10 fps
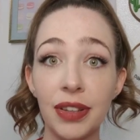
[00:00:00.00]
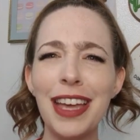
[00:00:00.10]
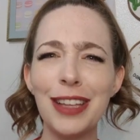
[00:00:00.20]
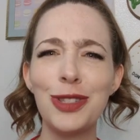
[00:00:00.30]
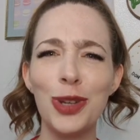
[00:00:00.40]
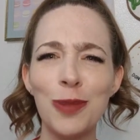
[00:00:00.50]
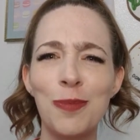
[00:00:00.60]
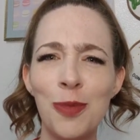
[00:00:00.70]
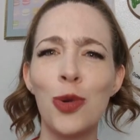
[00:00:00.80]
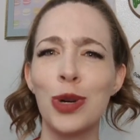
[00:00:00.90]
I think I took
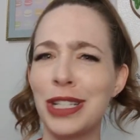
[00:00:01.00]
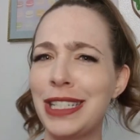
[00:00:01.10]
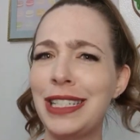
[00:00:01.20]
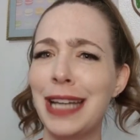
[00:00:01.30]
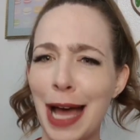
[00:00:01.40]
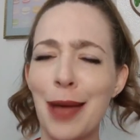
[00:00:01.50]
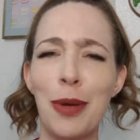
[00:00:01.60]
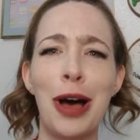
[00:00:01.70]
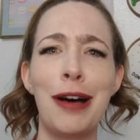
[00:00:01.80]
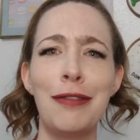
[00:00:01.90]
more
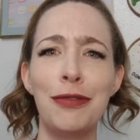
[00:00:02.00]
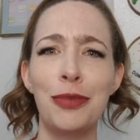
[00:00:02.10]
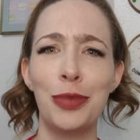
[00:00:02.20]
time off